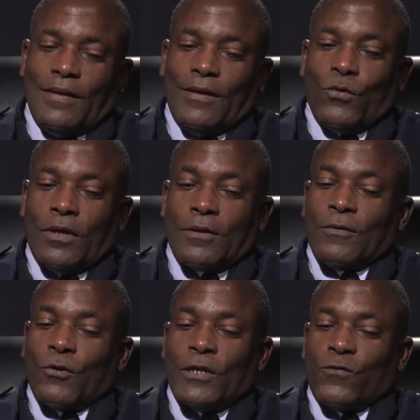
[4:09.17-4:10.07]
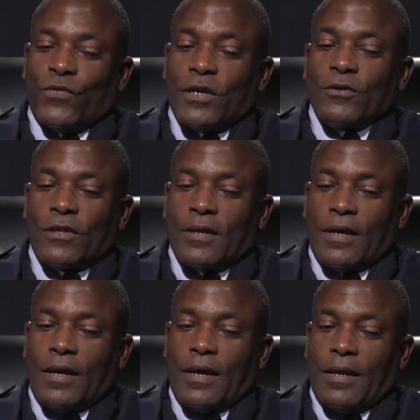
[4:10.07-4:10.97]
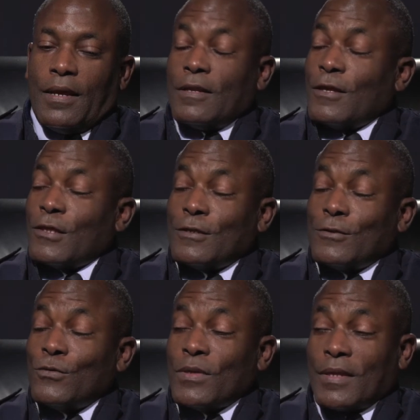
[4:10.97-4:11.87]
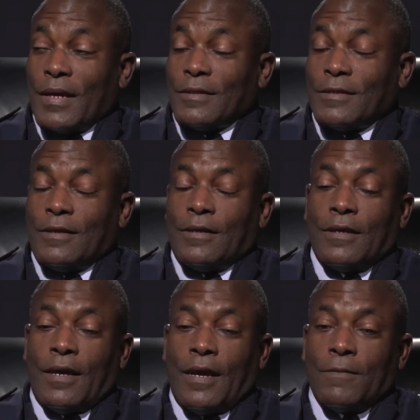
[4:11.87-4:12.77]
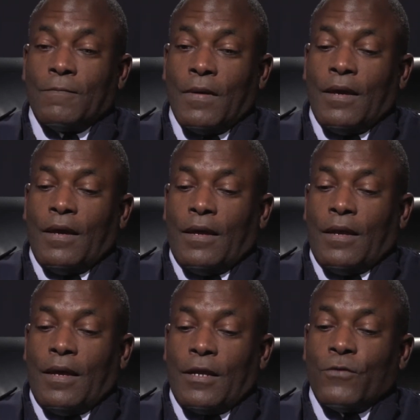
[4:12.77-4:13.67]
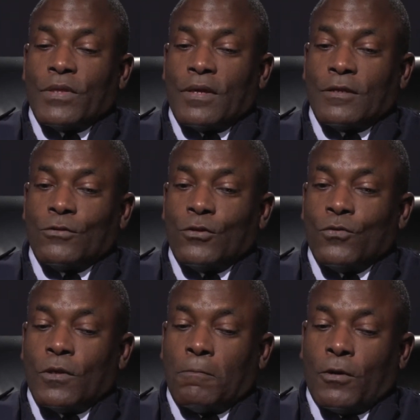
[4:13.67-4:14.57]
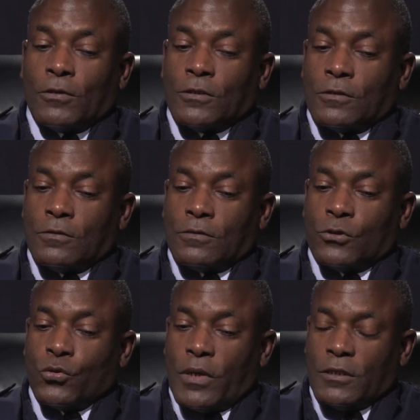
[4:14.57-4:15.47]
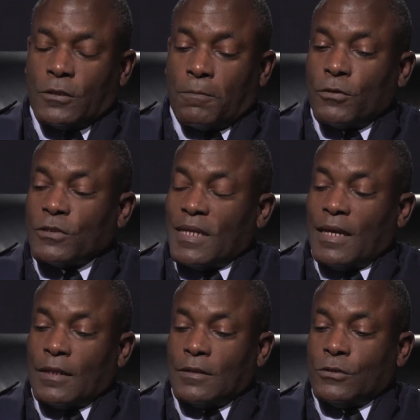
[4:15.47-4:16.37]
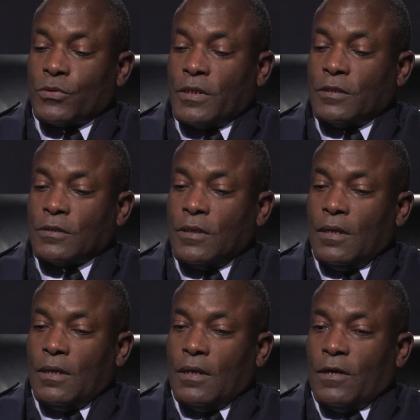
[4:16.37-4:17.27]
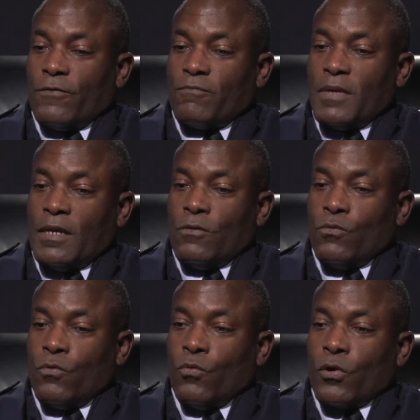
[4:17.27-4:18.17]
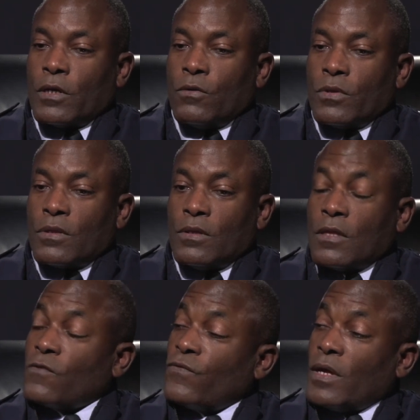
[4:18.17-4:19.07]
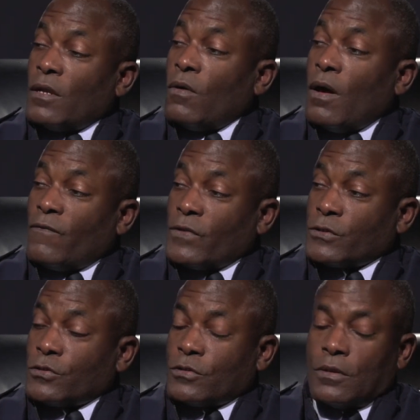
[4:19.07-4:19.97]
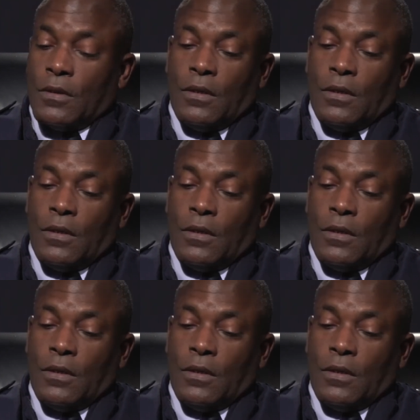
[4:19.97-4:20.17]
Well, the greatest failure that I had nothing to do with IT. It had everything to do with personal traits or personality traits of me working with another fellow officer